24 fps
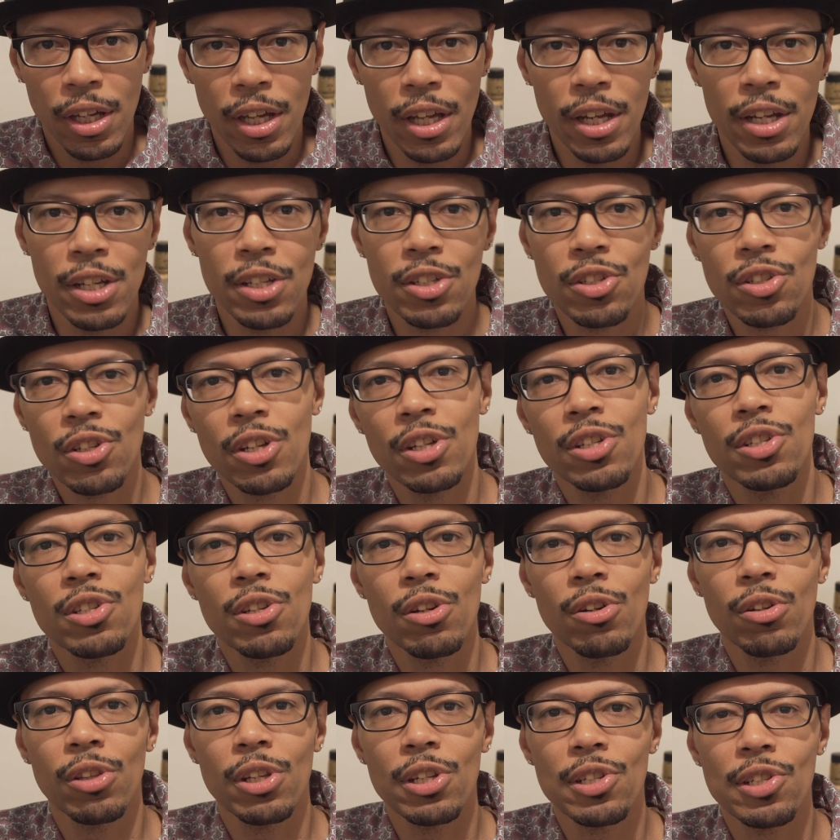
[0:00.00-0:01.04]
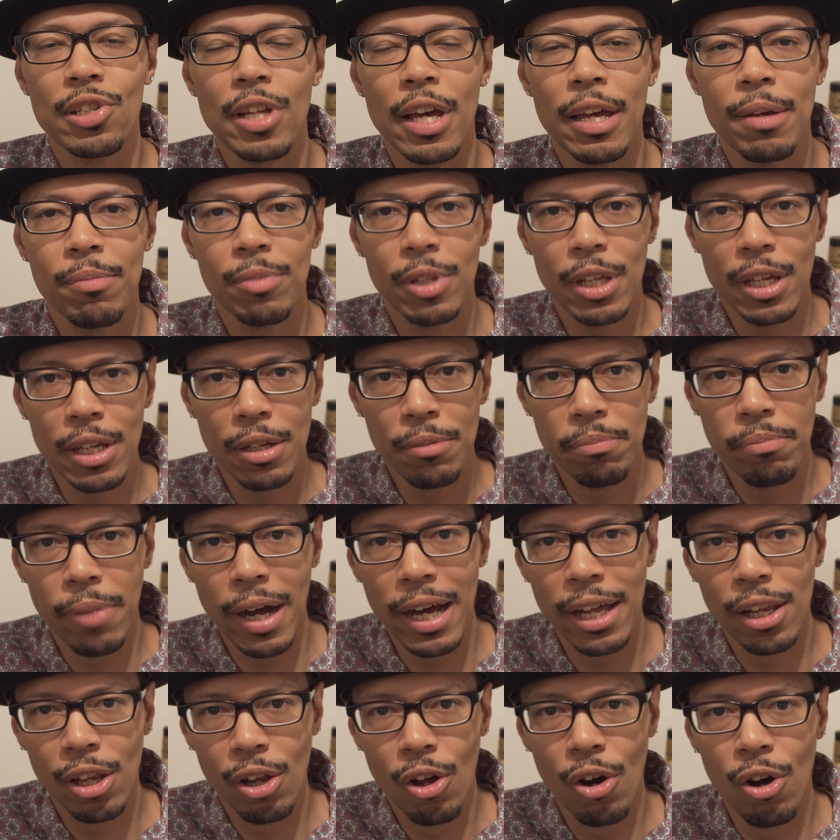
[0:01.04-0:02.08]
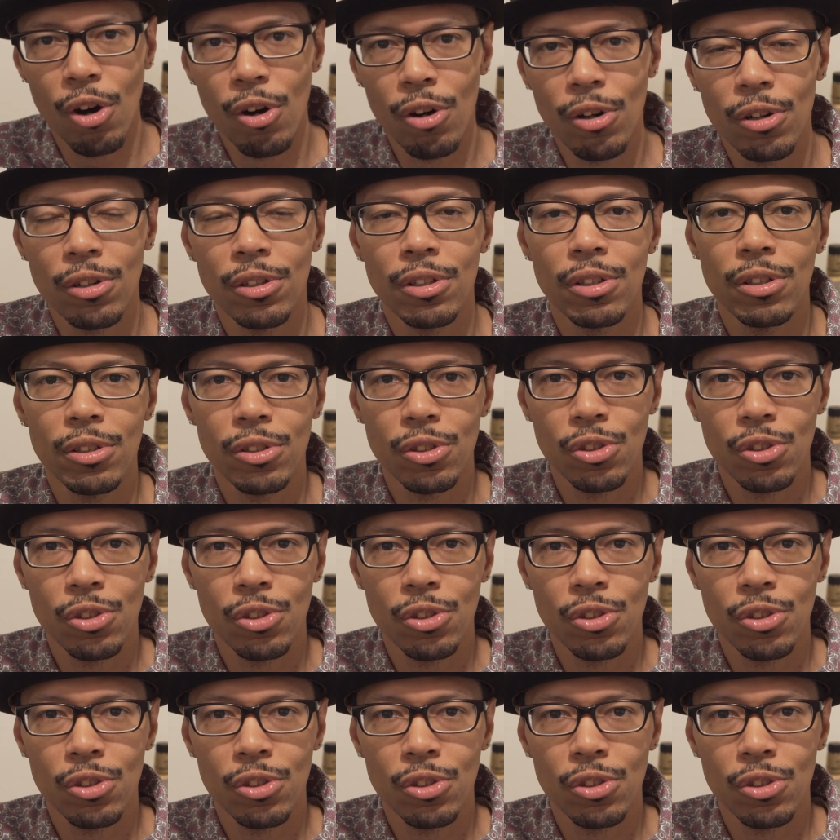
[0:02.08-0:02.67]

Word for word: it is considered the same thing by law.